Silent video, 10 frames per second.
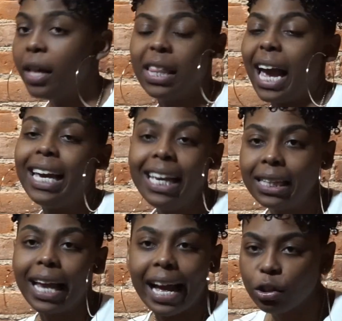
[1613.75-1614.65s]
that eat
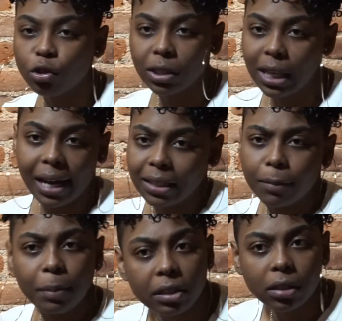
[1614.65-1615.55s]
the extra slice
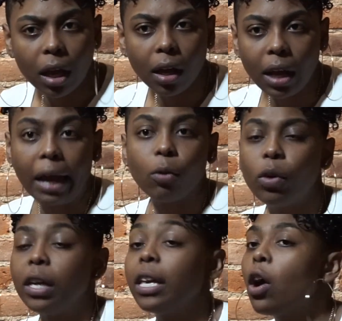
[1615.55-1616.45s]
of pizza? Like,
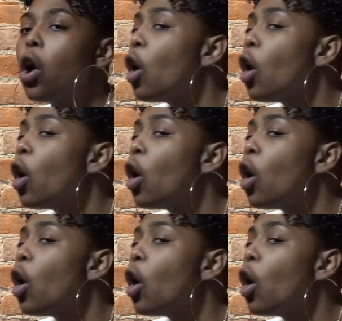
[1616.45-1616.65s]
what, y'all gonna